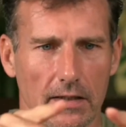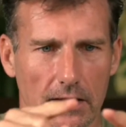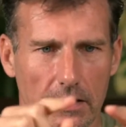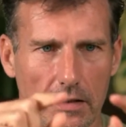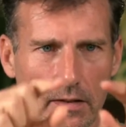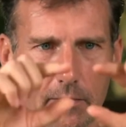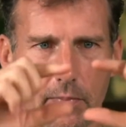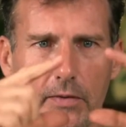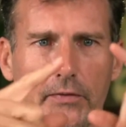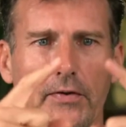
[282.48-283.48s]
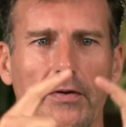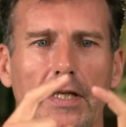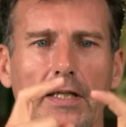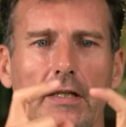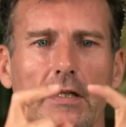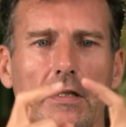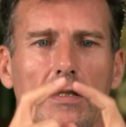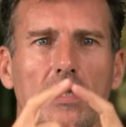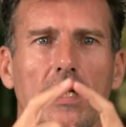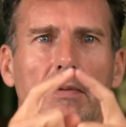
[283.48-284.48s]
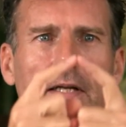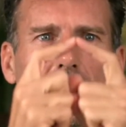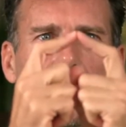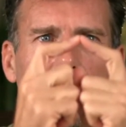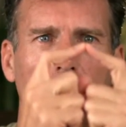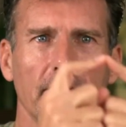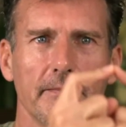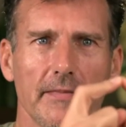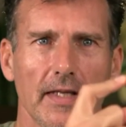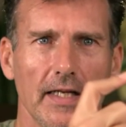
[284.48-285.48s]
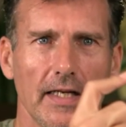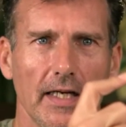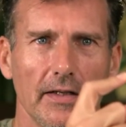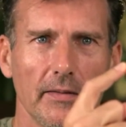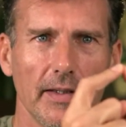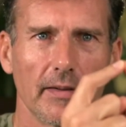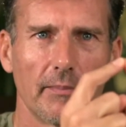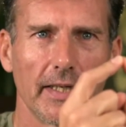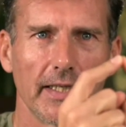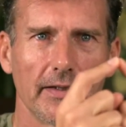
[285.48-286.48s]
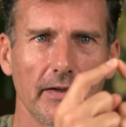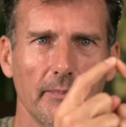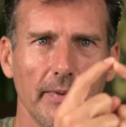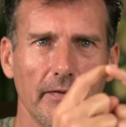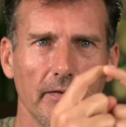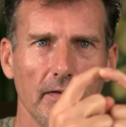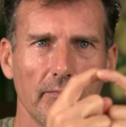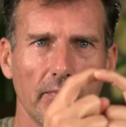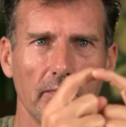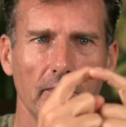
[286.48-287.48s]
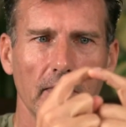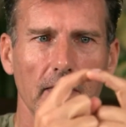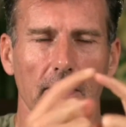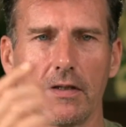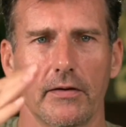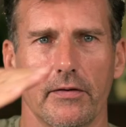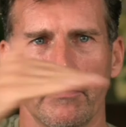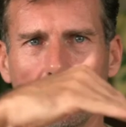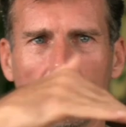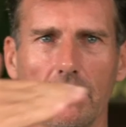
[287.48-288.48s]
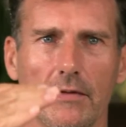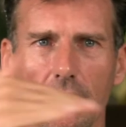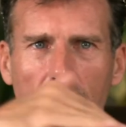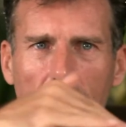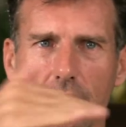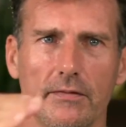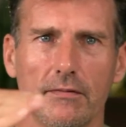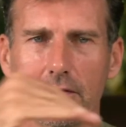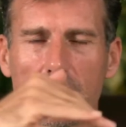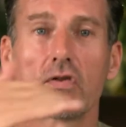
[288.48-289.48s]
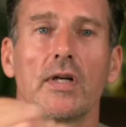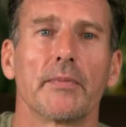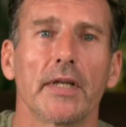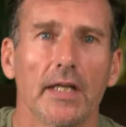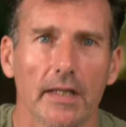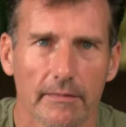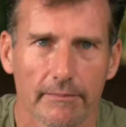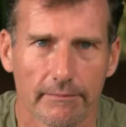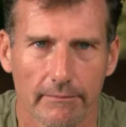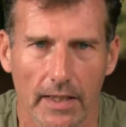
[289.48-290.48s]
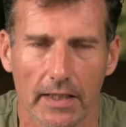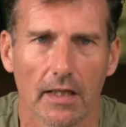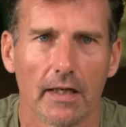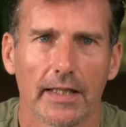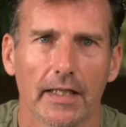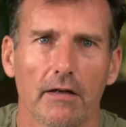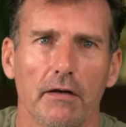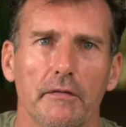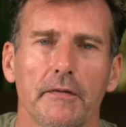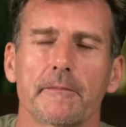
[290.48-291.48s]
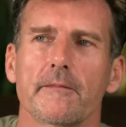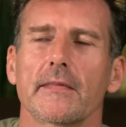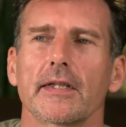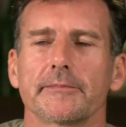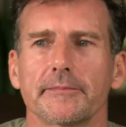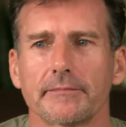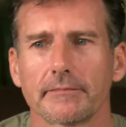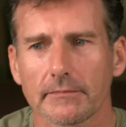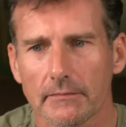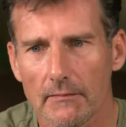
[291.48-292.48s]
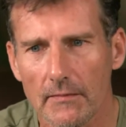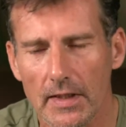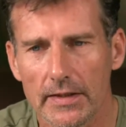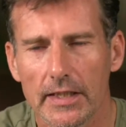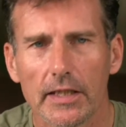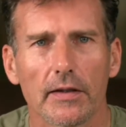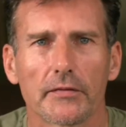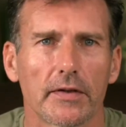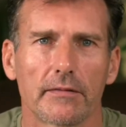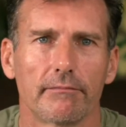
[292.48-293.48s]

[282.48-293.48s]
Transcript: the bolt is like a shape like this, and you end up breaking this piece off. Boom. You've stripped the nut and you can't get it off. And then you have to,